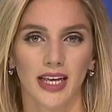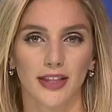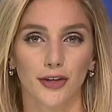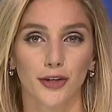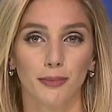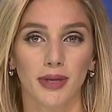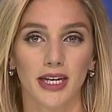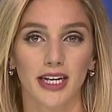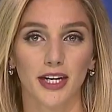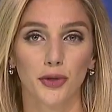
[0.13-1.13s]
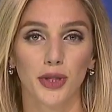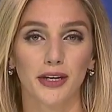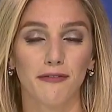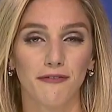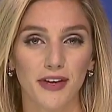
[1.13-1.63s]
There could be a nearly
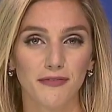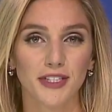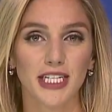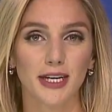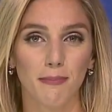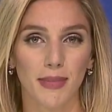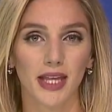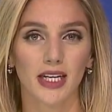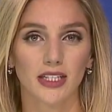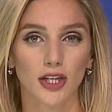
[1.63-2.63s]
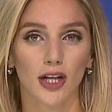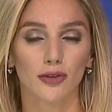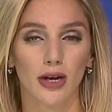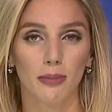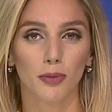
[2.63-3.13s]
$50 million
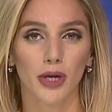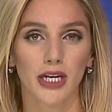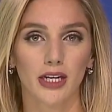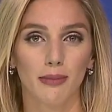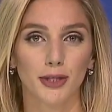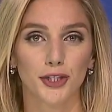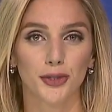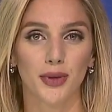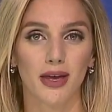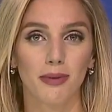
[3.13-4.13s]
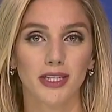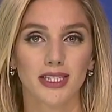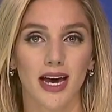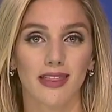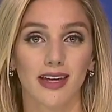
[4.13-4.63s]
upgrade coming to Hibbing's
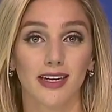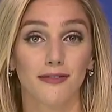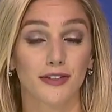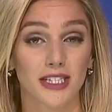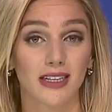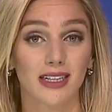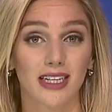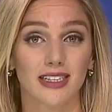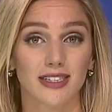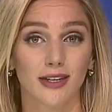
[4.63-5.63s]
athletic facilities.